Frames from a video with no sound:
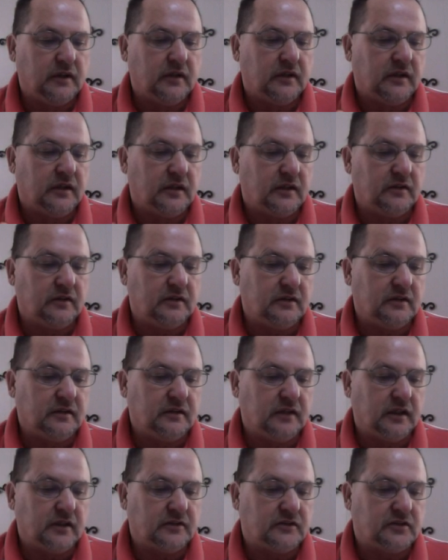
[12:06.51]

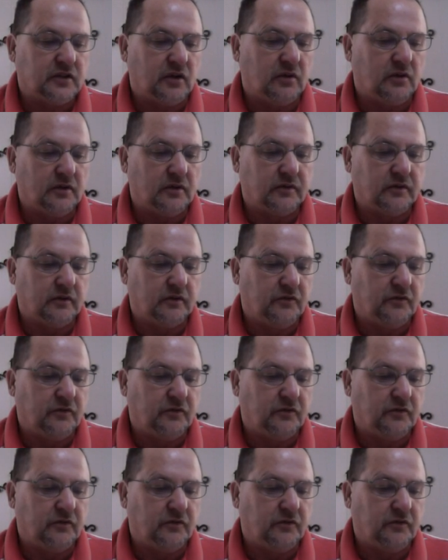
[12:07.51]
yet so as through